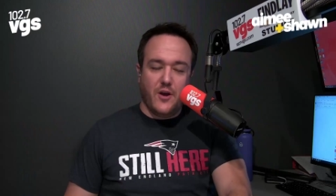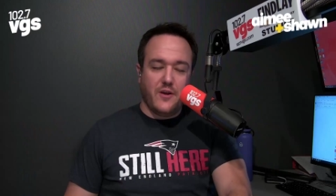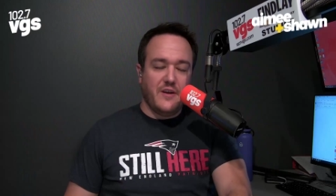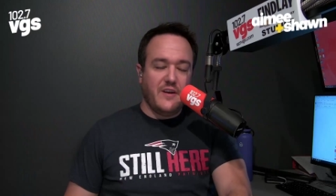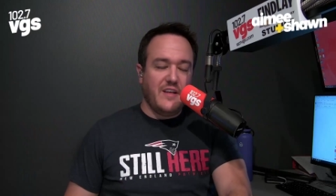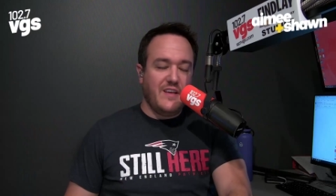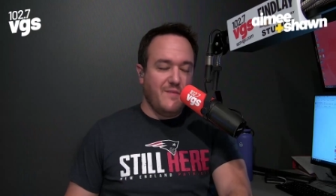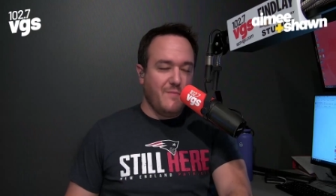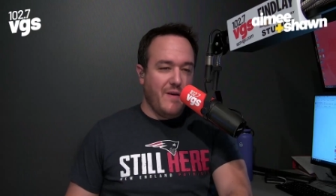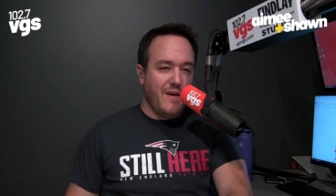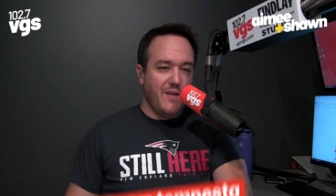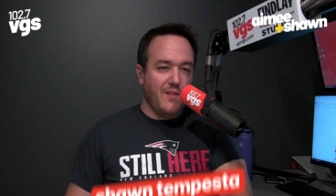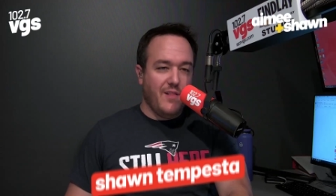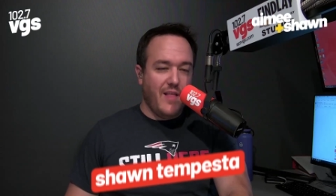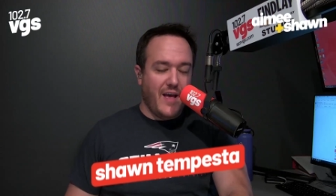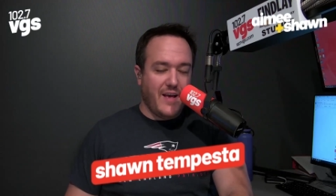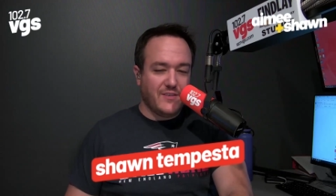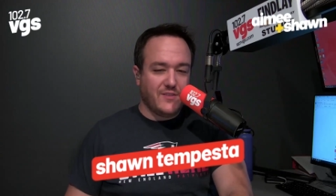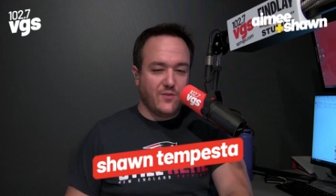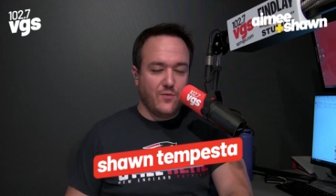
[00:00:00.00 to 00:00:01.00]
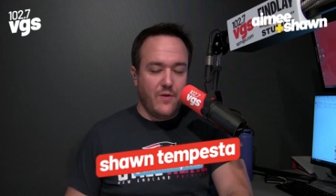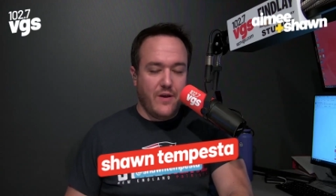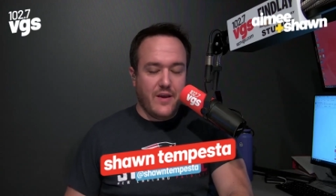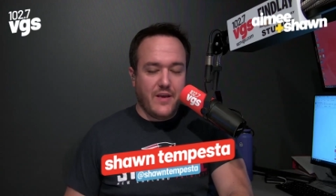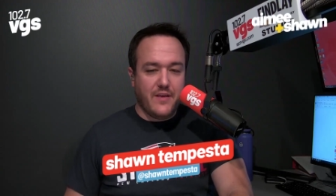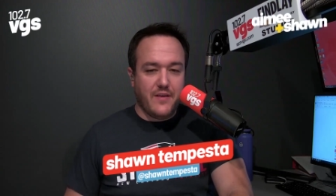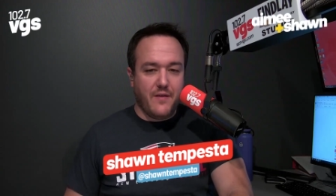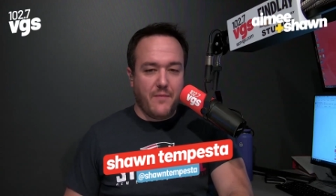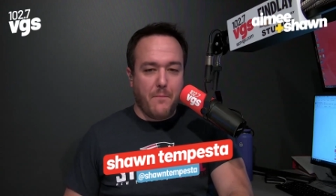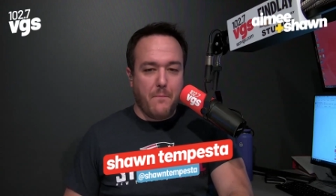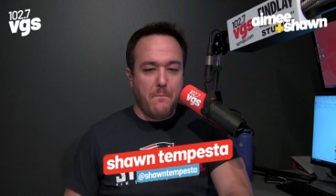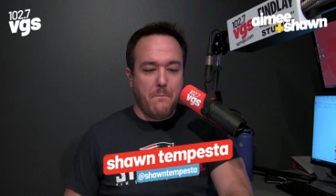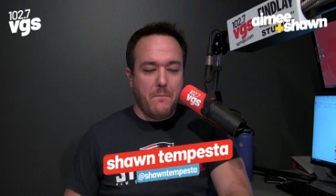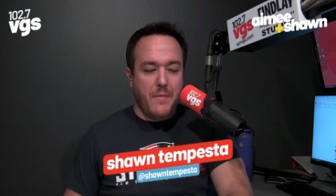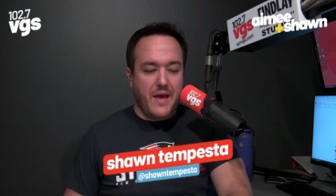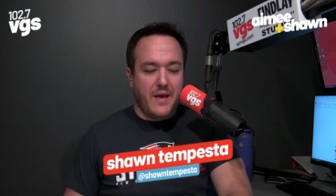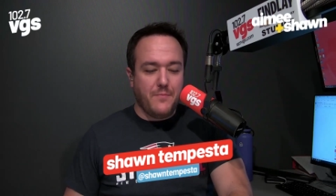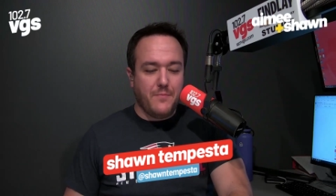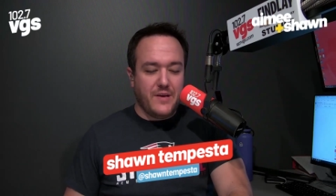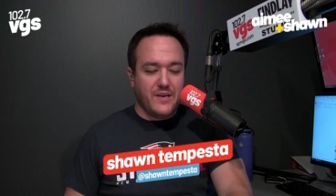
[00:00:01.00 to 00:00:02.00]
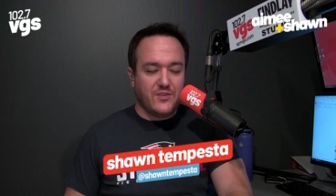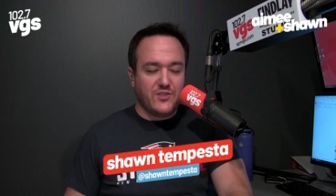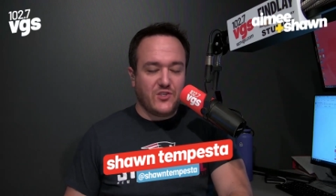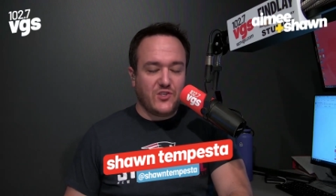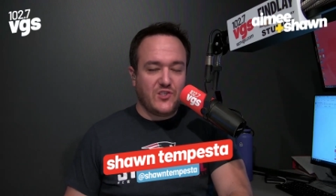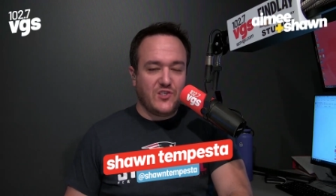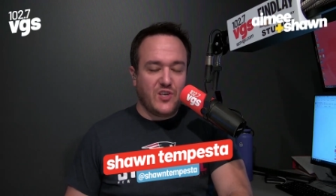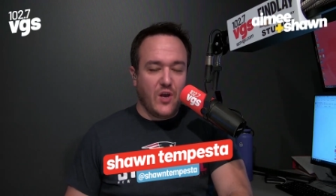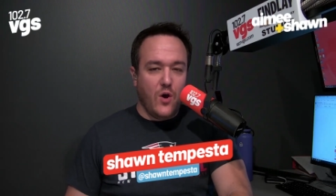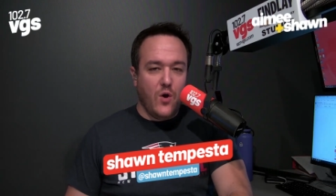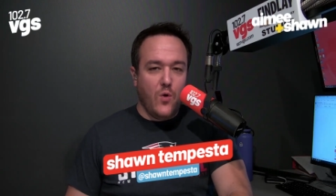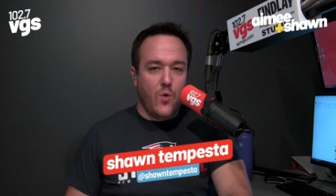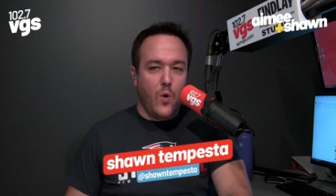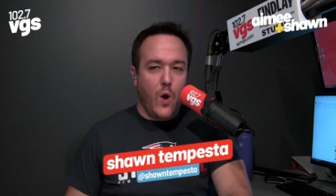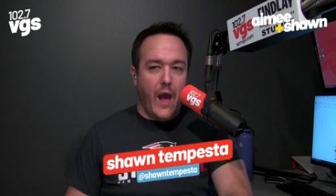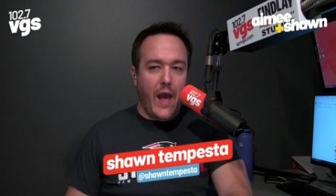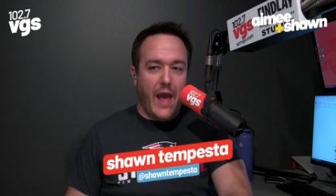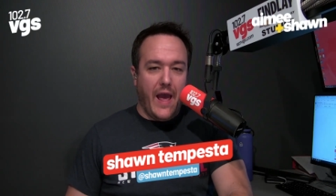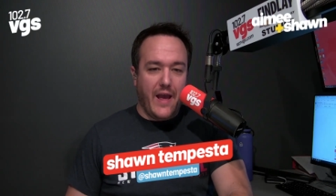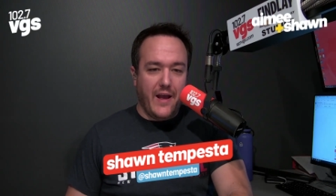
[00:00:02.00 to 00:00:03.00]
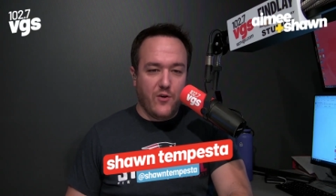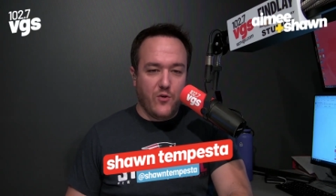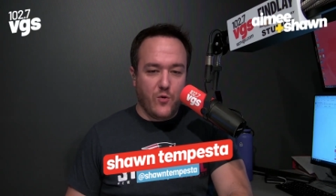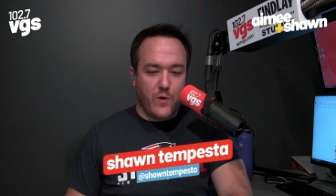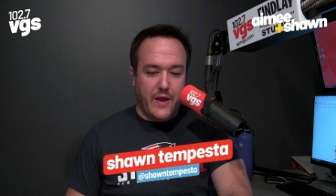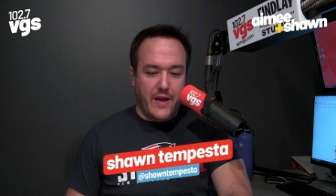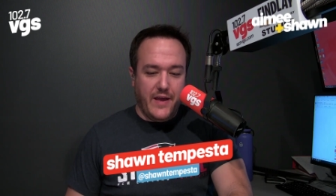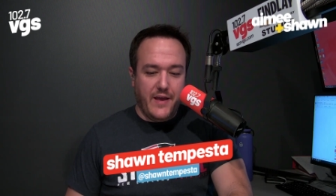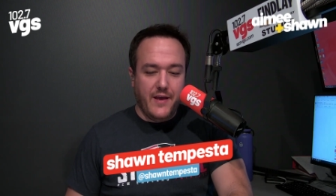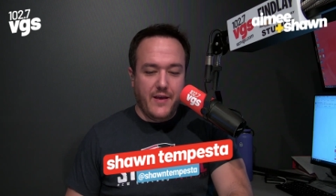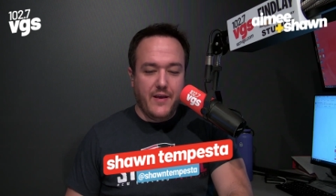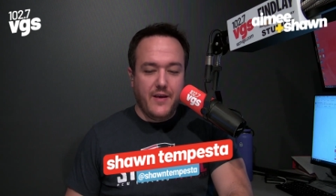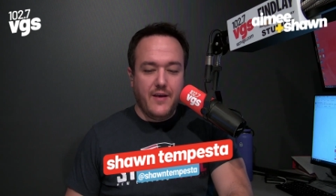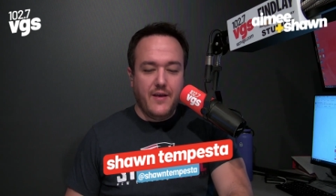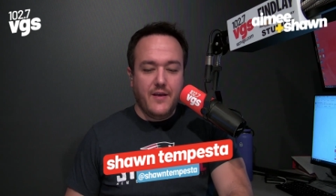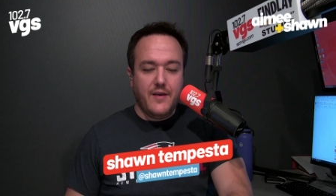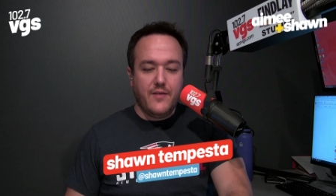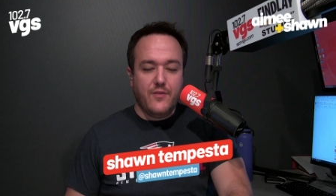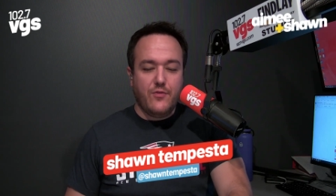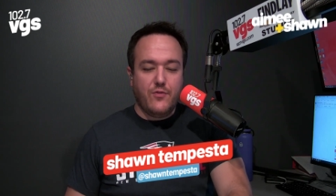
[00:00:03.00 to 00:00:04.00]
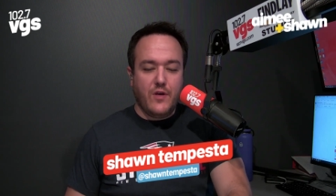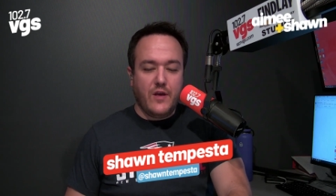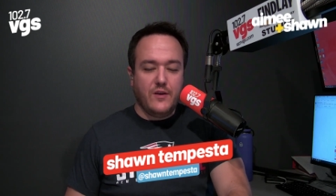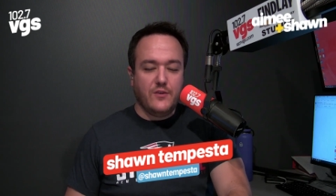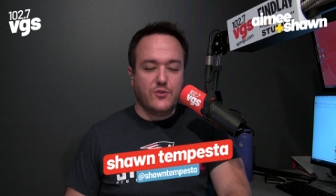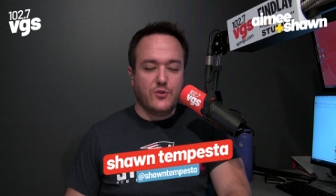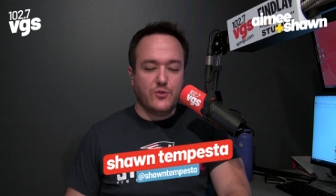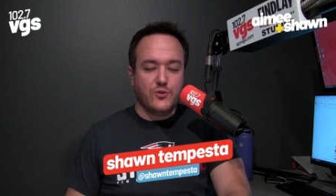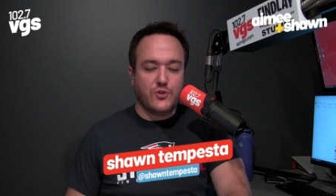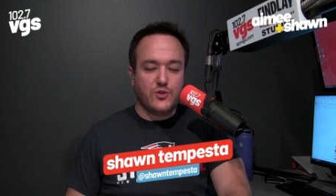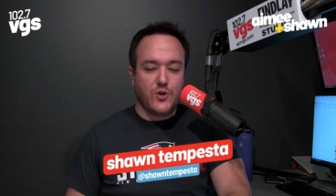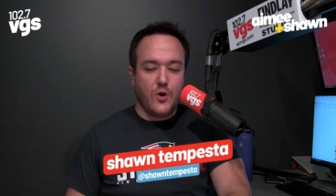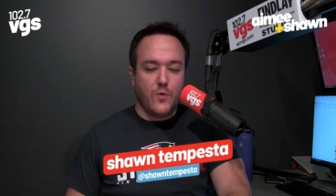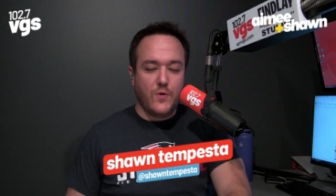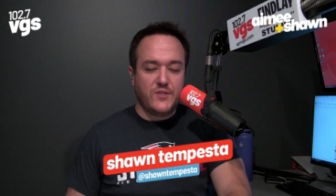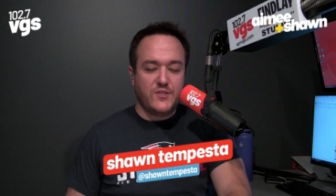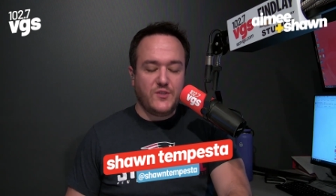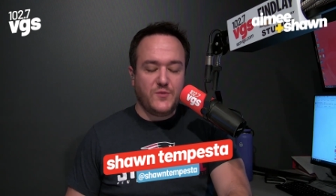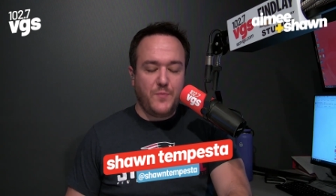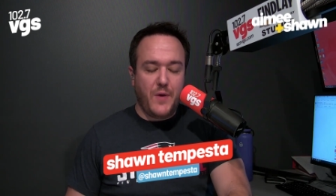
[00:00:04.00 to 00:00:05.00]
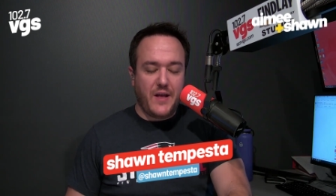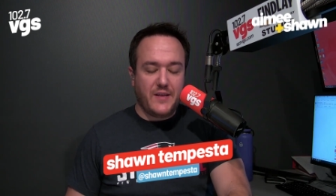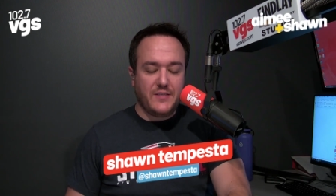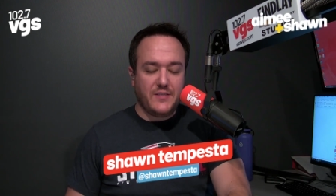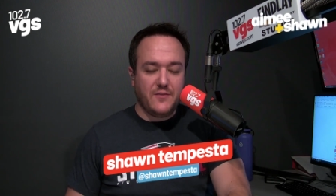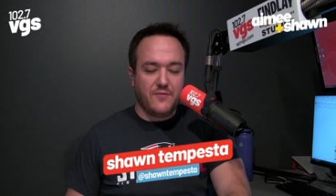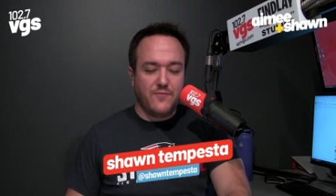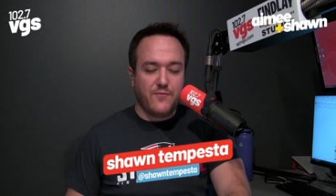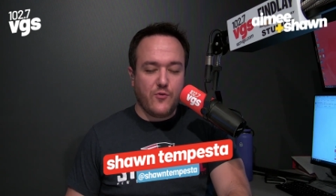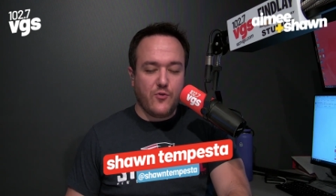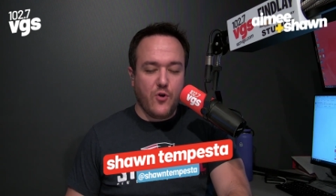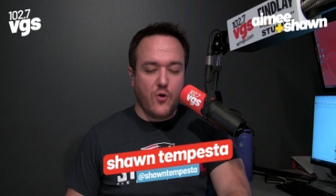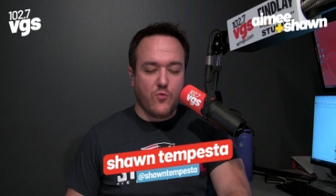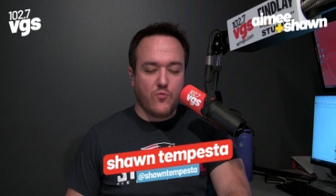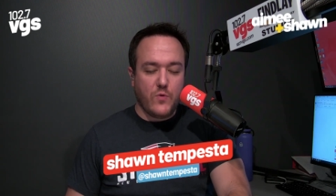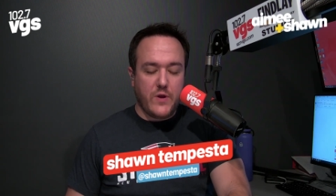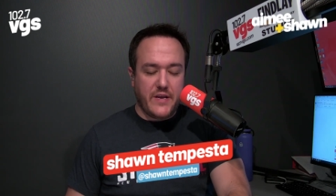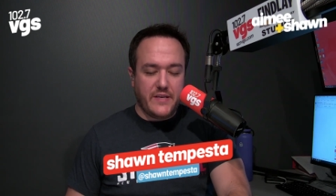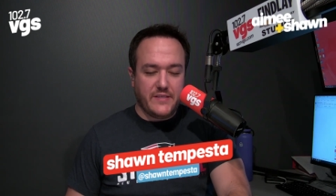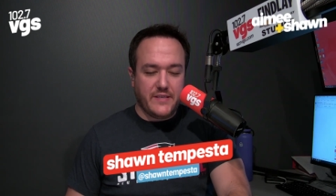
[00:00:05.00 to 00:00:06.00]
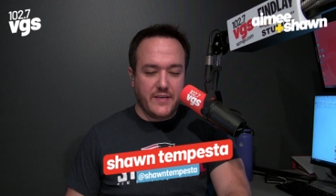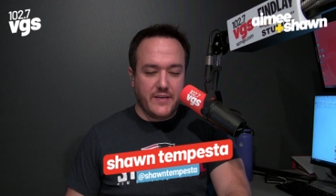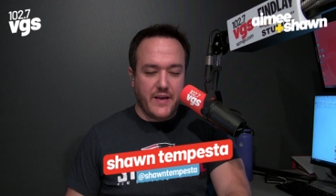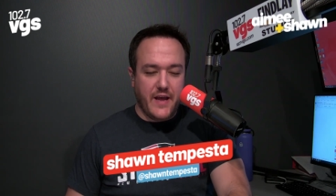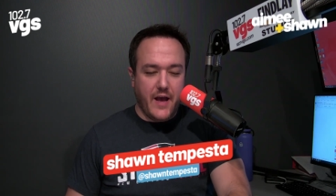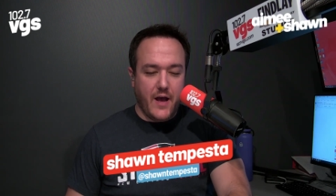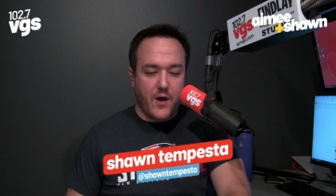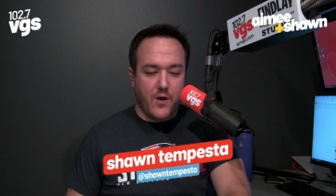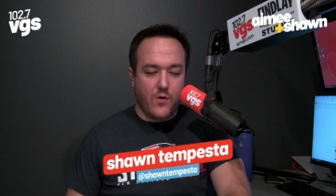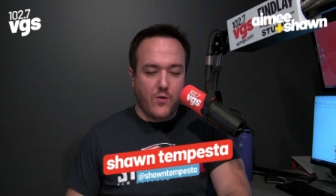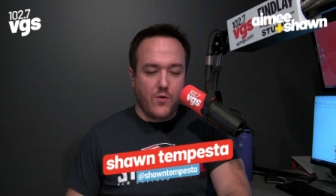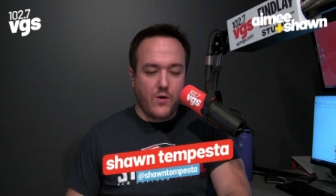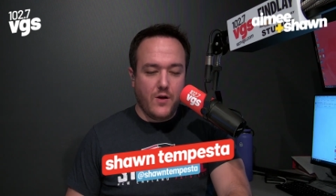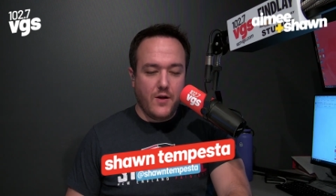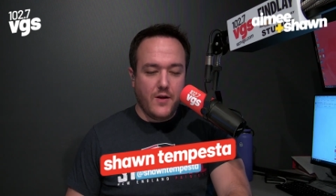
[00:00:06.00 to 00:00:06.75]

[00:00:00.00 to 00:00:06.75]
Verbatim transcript: an email last week. It made me so angry. Things are so expensive for no reason now.